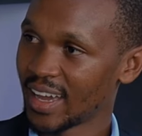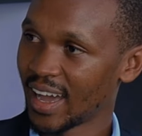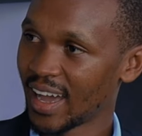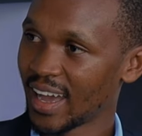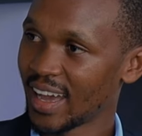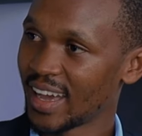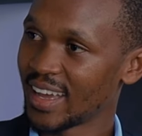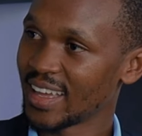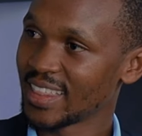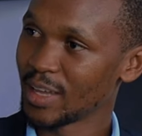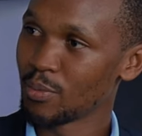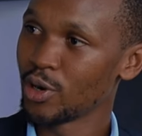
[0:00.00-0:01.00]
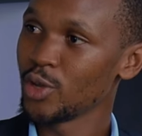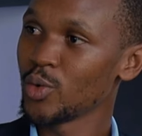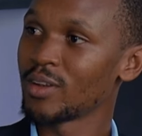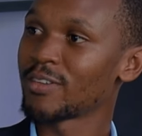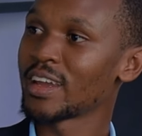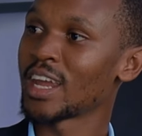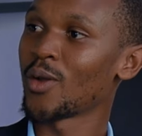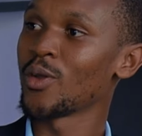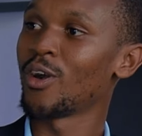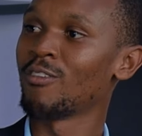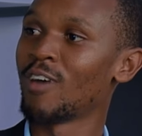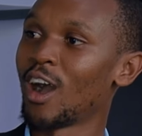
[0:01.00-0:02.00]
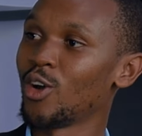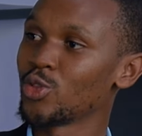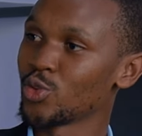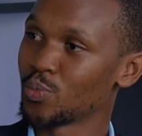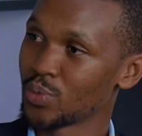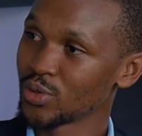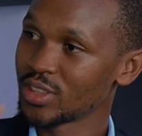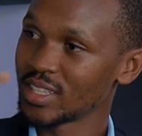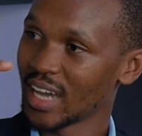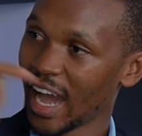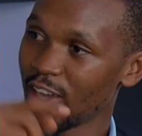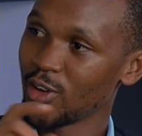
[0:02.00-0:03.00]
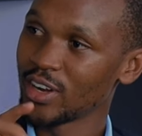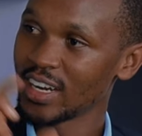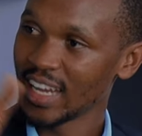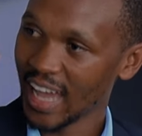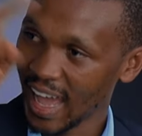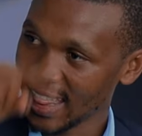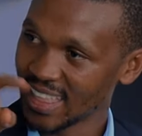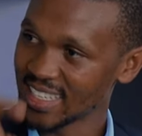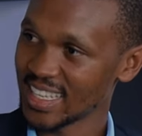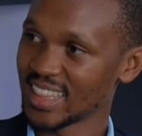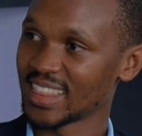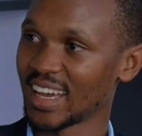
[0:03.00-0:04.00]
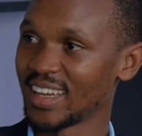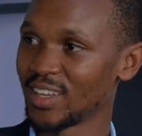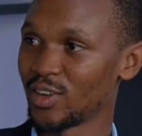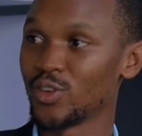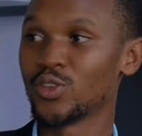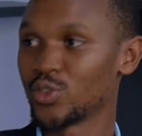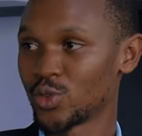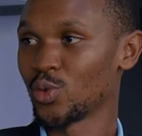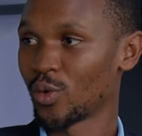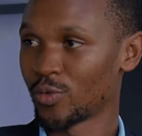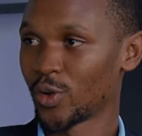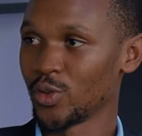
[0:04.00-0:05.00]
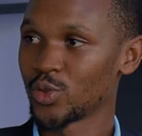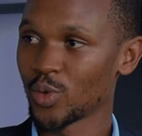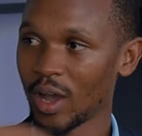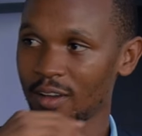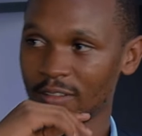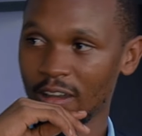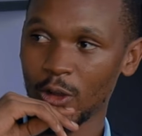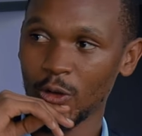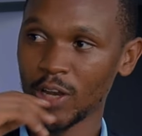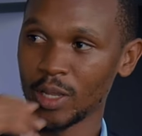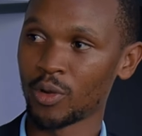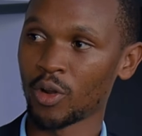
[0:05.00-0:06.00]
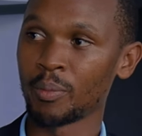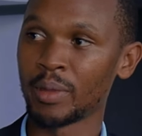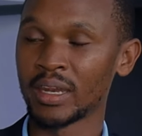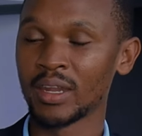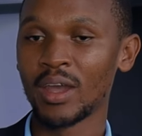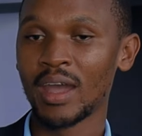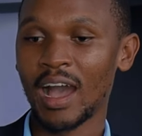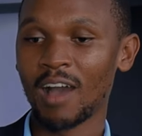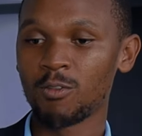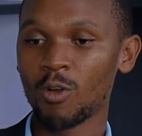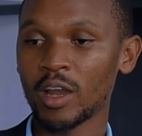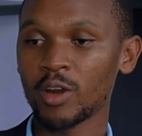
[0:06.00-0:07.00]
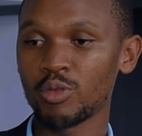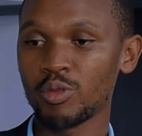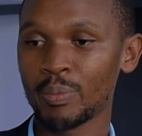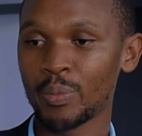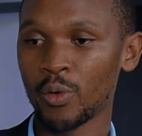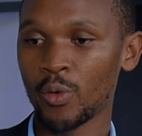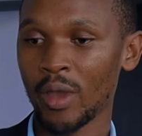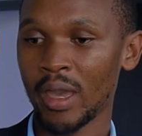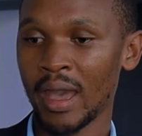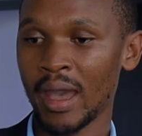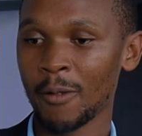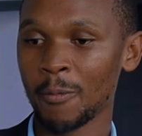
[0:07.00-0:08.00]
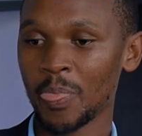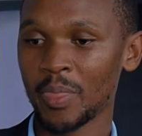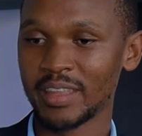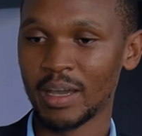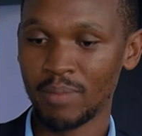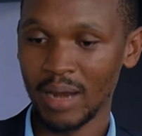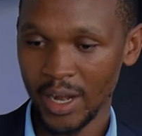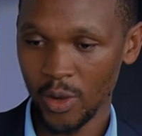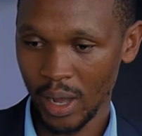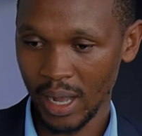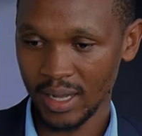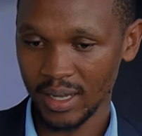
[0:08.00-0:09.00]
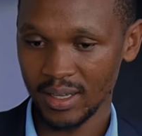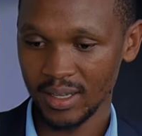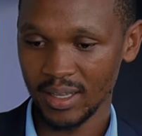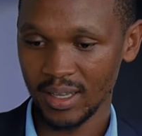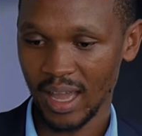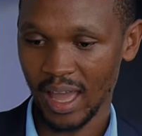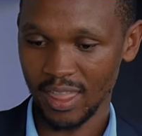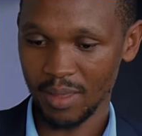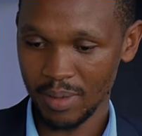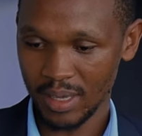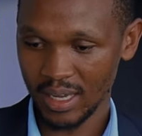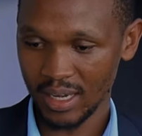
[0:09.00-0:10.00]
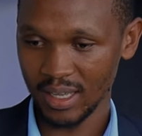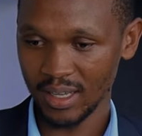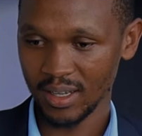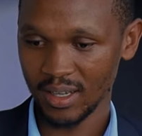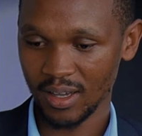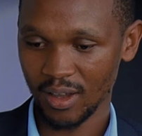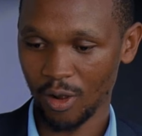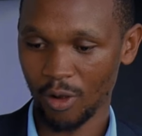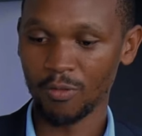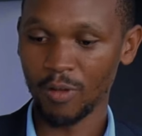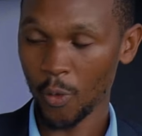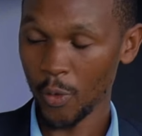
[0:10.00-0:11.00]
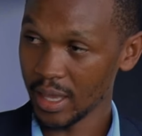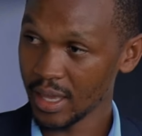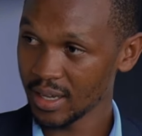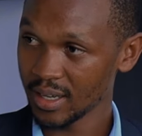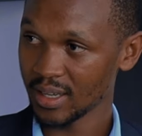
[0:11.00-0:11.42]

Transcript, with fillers: uh, the body will find a way of how to put iron at the center to, for you to have a whole hemoglobin. I've worked with people where their blood work at the beginning of a week,